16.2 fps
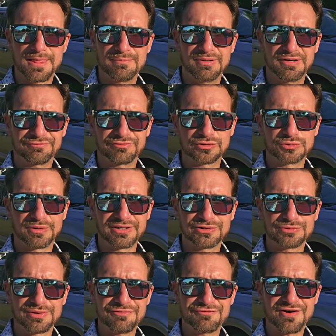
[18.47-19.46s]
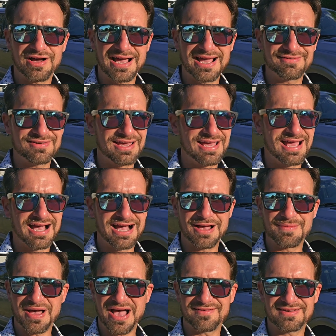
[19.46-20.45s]
But for 2025,
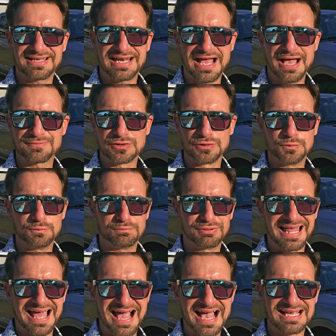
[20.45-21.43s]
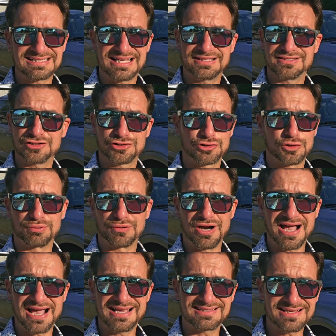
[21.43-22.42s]
I'm having an absolute blast and
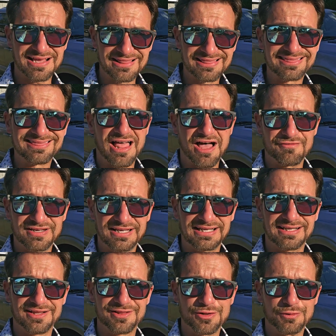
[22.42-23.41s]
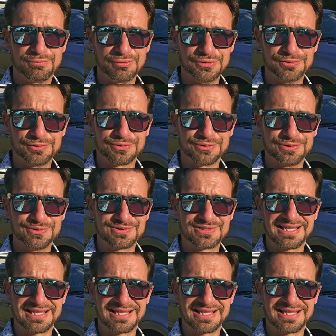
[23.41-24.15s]
surprise, loving the Blue Cruise.